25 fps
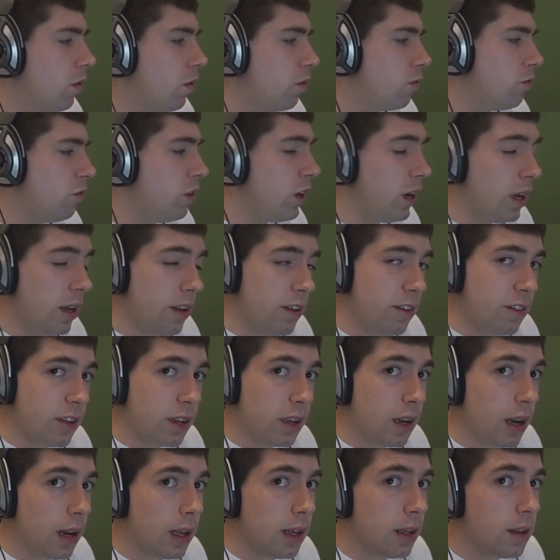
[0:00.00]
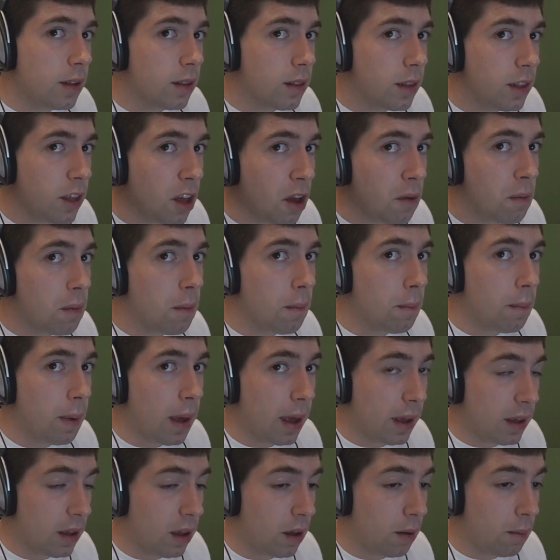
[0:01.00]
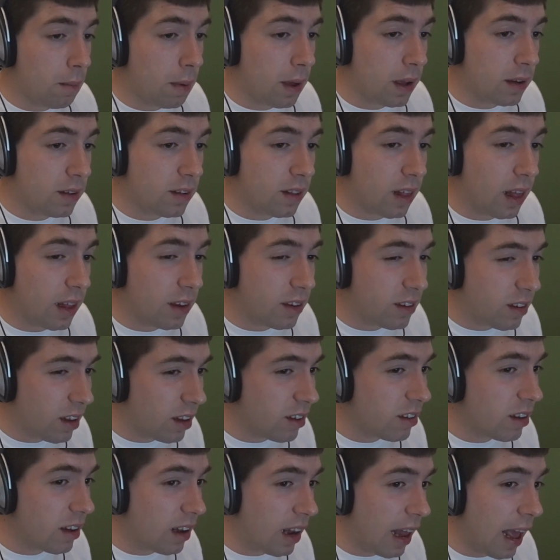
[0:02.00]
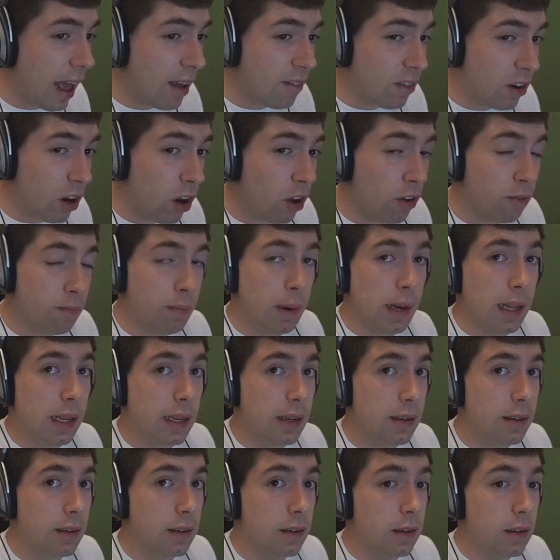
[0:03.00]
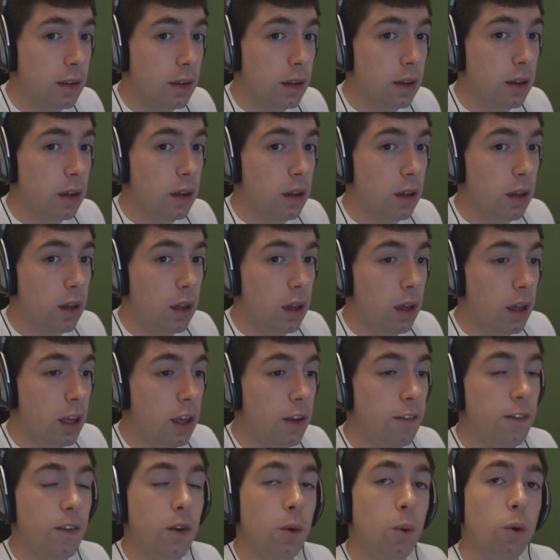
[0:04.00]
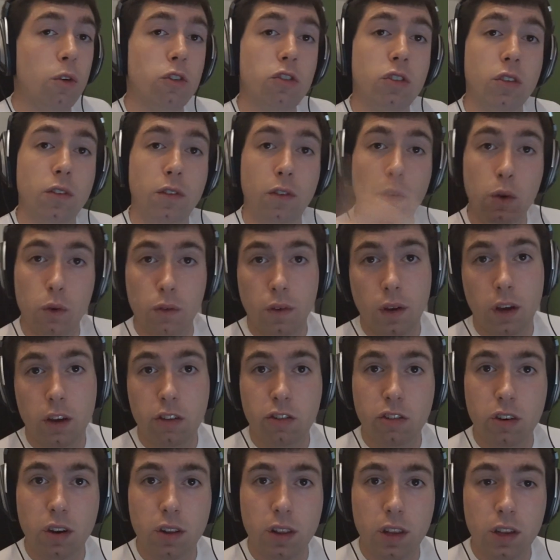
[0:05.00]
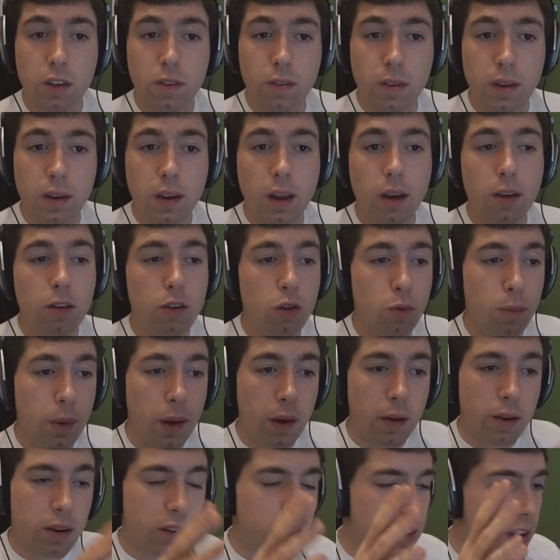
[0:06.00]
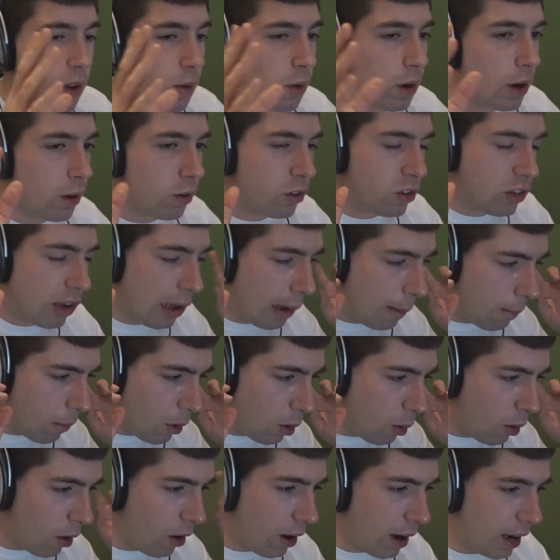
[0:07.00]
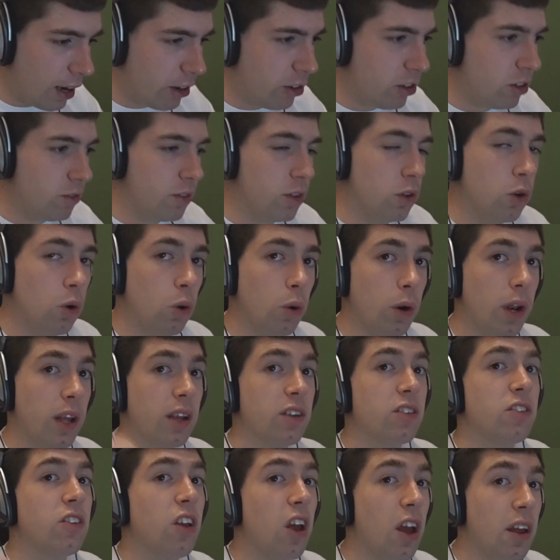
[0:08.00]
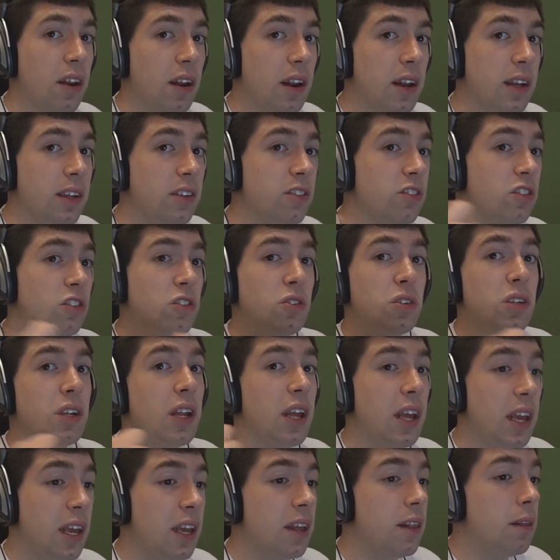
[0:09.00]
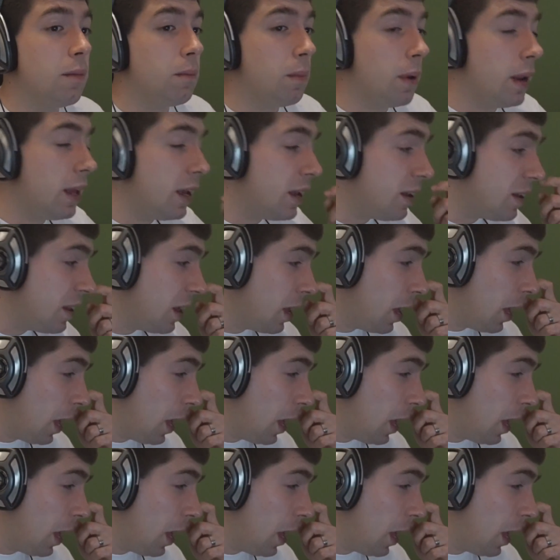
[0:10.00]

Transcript: Realistically, the open back, going back to that, does have a lot of bleed. If you watch the full version of this video, you'll be able to see a little sample where I actually record externally, so you can hear the bleed.